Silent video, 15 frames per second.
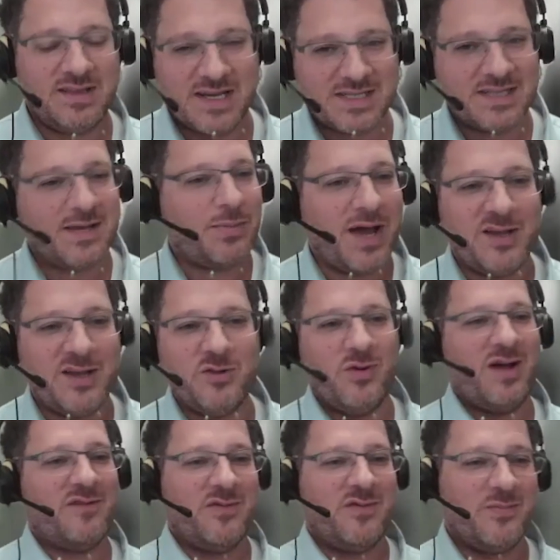It doesn't apply to
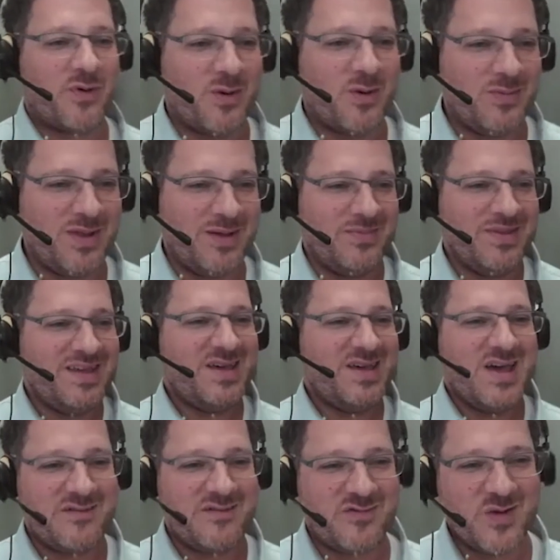every problem
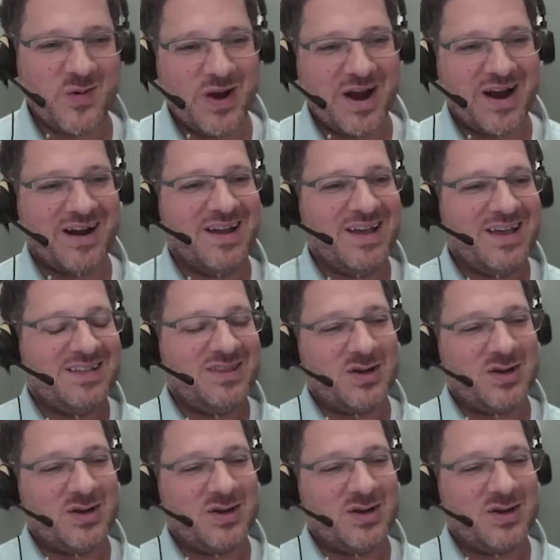everywhere. Yeah.